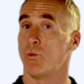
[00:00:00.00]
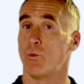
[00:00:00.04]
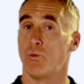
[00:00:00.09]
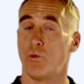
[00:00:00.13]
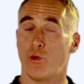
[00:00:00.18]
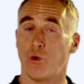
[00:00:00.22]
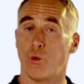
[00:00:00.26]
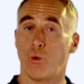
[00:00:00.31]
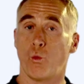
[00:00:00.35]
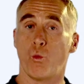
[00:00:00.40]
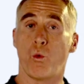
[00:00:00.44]

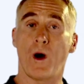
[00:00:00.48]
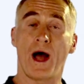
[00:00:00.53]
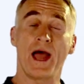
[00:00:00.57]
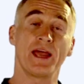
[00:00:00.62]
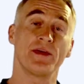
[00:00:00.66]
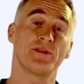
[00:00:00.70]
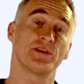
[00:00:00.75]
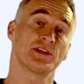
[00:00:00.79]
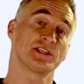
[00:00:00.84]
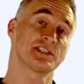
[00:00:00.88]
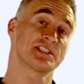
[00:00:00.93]
the
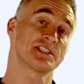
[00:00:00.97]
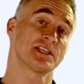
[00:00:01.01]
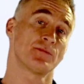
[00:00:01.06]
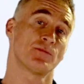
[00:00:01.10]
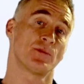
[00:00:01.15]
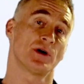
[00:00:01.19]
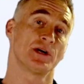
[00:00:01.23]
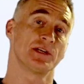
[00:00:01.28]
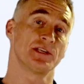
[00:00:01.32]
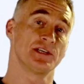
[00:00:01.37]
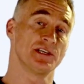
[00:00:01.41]
way that
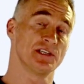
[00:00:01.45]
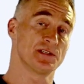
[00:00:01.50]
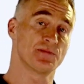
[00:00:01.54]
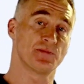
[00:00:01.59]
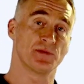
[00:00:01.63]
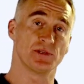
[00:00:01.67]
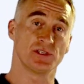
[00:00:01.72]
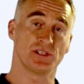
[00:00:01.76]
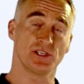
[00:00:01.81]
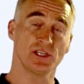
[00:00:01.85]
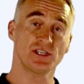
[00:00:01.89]
someone is
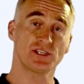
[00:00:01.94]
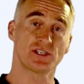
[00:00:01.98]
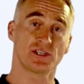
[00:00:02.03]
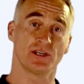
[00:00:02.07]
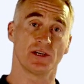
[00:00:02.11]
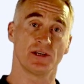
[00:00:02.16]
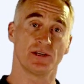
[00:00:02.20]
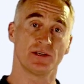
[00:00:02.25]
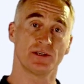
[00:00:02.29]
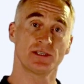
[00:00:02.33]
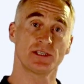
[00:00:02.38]

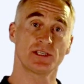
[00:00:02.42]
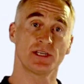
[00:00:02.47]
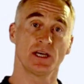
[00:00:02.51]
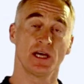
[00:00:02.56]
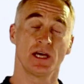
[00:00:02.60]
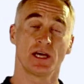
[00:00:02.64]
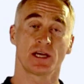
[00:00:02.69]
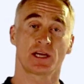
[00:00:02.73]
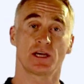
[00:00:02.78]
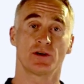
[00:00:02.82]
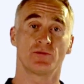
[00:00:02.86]
positioned
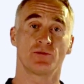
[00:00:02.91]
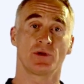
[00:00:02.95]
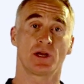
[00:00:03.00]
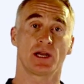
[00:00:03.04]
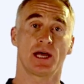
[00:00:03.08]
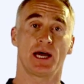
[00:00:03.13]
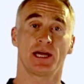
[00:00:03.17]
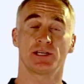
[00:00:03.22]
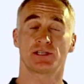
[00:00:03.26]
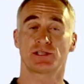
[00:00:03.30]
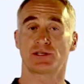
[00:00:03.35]
can
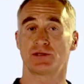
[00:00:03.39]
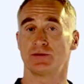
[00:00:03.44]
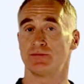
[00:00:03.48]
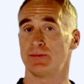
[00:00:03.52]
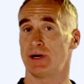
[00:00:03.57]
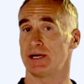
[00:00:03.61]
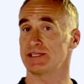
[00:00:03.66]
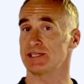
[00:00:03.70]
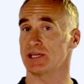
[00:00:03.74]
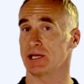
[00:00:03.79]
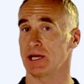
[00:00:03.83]
relate to
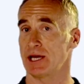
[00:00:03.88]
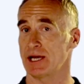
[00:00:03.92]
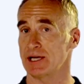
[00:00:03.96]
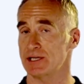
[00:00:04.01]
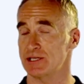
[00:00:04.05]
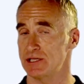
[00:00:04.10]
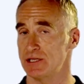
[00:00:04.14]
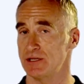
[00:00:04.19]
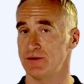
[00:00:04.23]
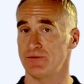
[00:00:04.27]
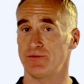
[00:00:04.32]
muscle
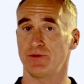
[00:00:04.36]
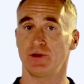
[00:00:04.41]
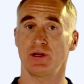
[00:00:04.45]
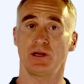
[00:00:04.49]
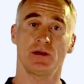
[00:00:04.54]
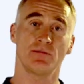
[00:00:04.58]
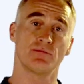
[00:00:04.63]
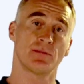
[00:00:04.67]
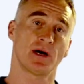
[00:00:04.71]
activity,